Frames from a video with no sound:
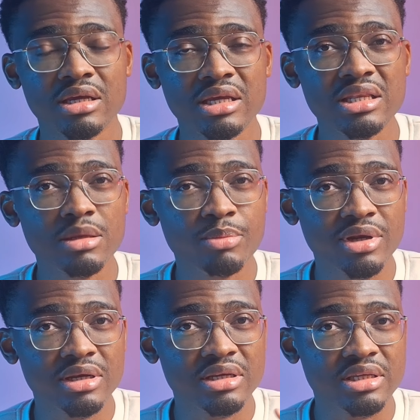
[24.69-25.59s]

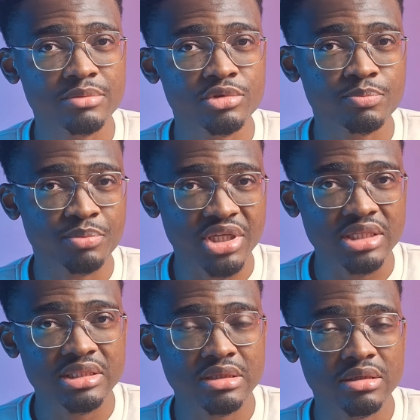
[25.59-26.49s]
independently
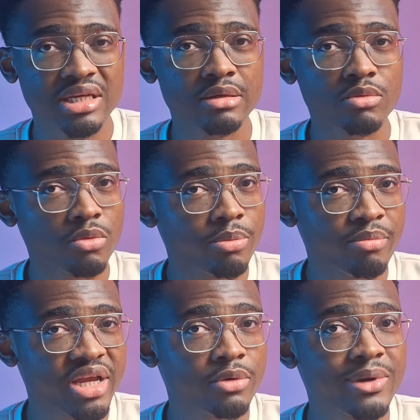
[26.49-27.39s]
picked can
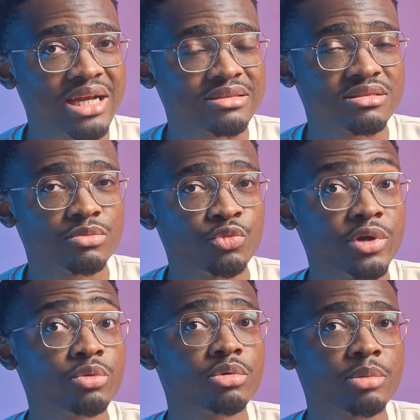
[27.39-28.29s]
make a rack system
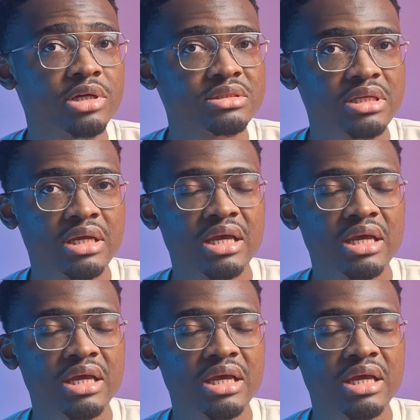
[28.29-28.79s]
really robust